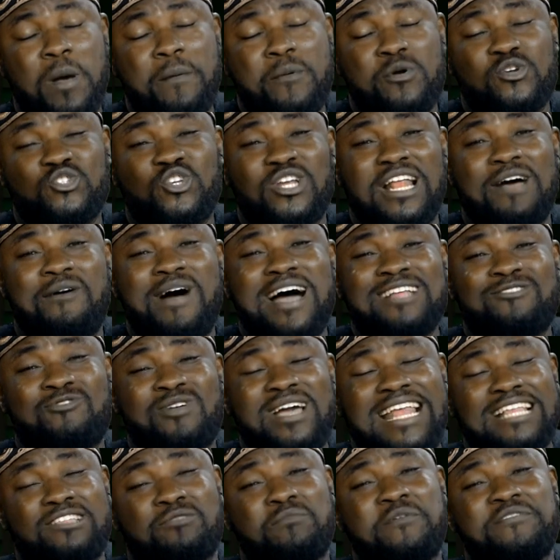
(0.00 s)
we could join our hand
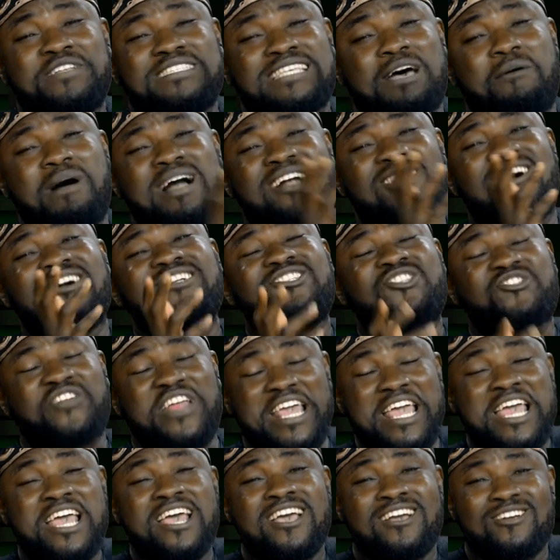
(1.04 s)
together to move this our
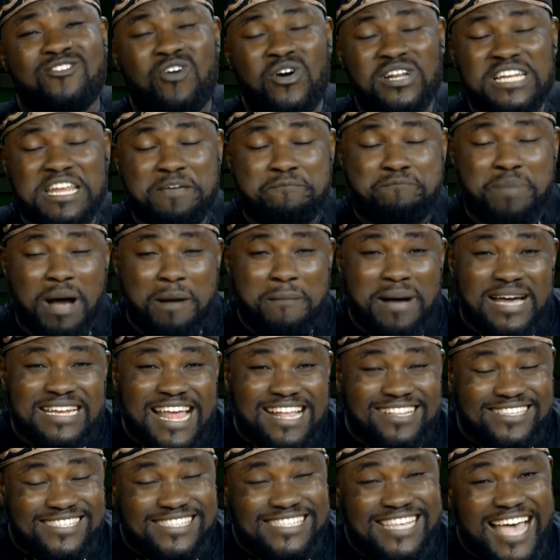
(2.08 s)
country. Go the
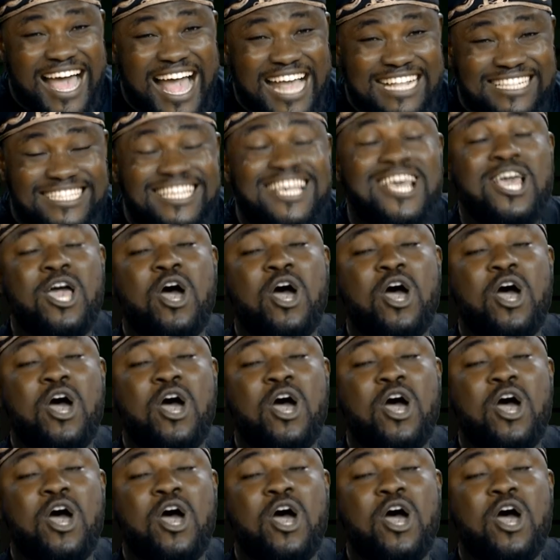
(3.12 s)
permanent site.